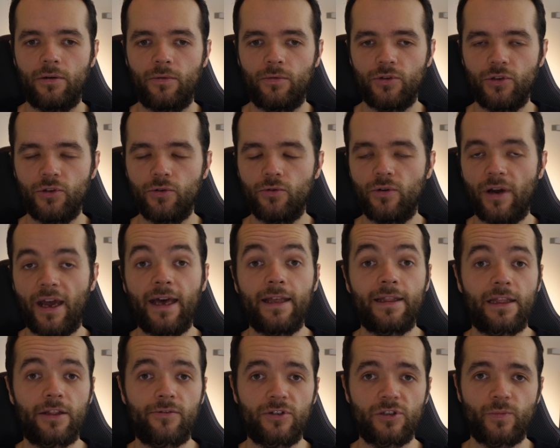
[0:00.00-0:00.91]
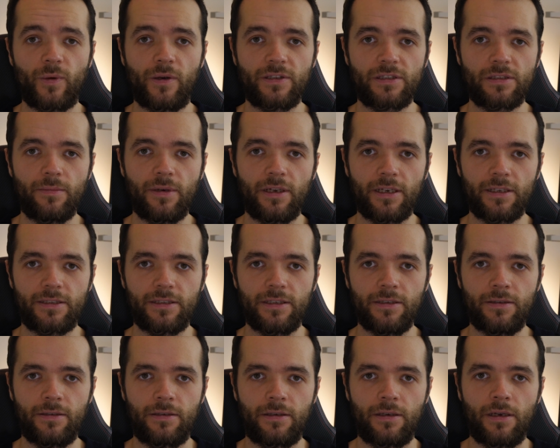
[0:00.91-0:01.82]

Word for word: you handle responsibility.